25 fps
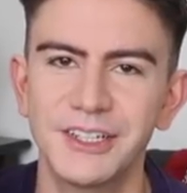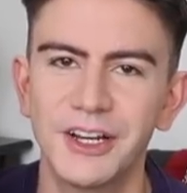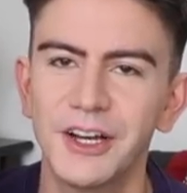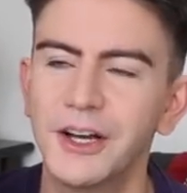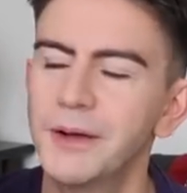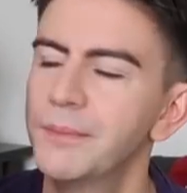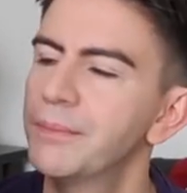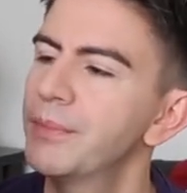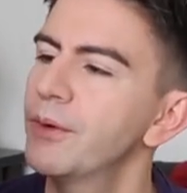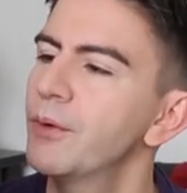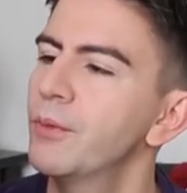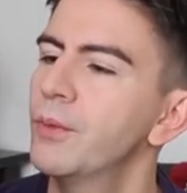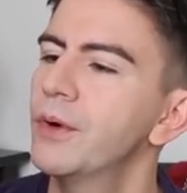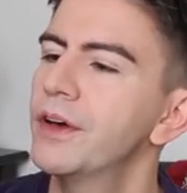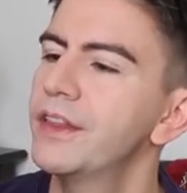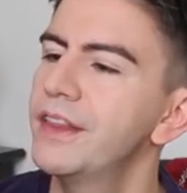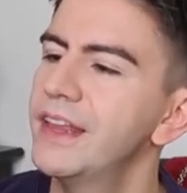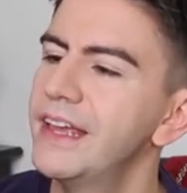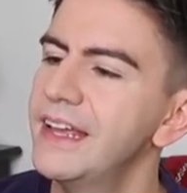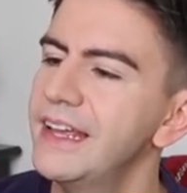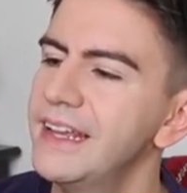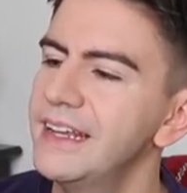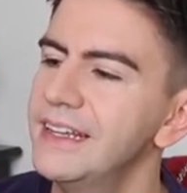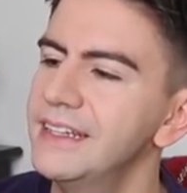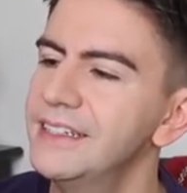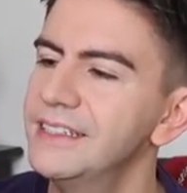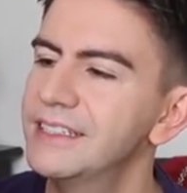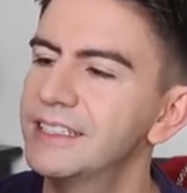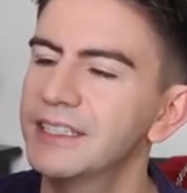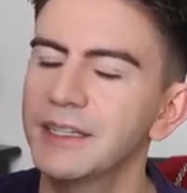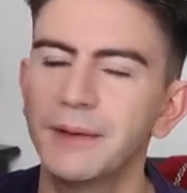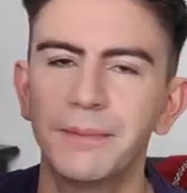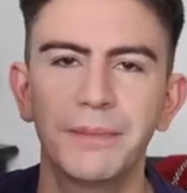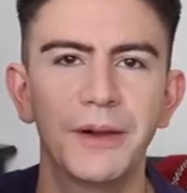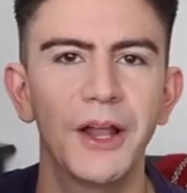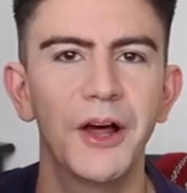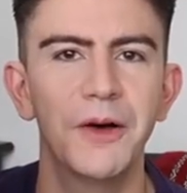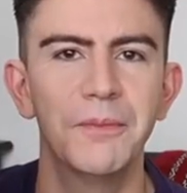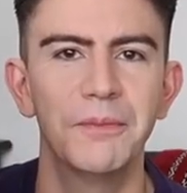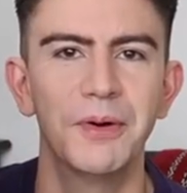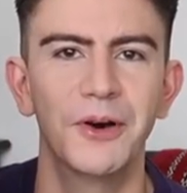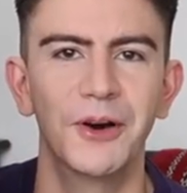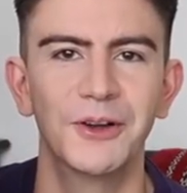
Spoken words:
up were these plant